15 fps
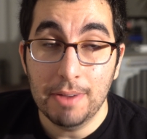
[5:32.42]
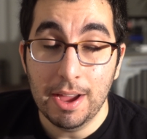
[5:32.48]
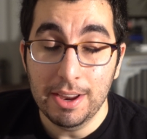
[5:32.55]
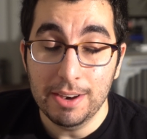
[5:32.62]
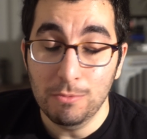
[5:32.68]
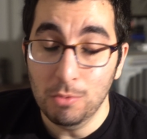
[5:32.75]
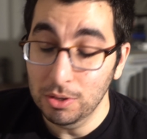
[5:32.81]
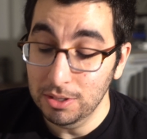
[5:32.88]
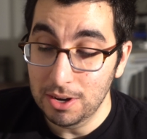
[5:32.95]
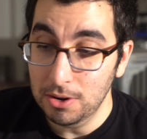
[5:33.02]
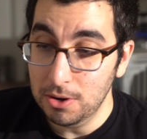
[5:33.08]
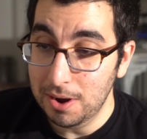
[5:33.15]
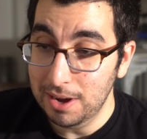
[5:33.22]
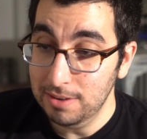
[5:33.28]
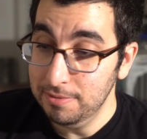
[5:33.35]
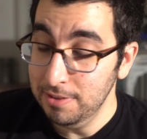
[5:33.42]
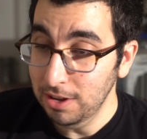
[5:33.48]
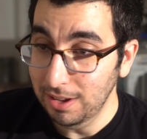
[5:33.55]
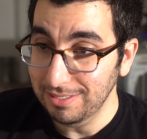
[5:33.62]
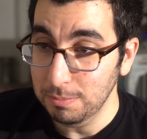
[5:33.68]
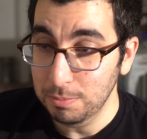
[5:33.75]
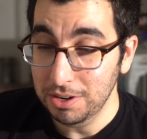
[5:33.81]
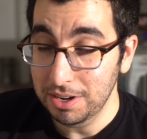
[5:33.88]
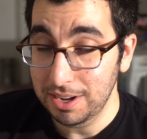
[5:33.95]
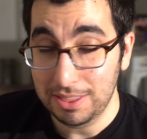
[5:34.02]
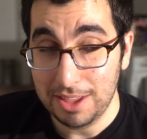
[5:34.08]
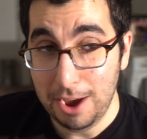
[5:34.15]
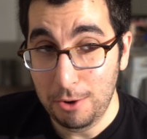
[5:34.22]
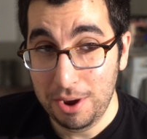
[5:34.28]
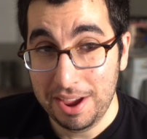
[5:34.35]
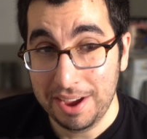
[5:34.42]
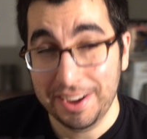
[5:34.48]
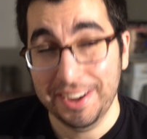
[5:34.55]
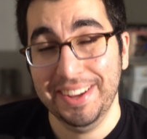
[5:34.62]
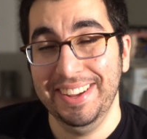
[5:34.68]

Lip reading: I really don't know how to feel after putting it that way.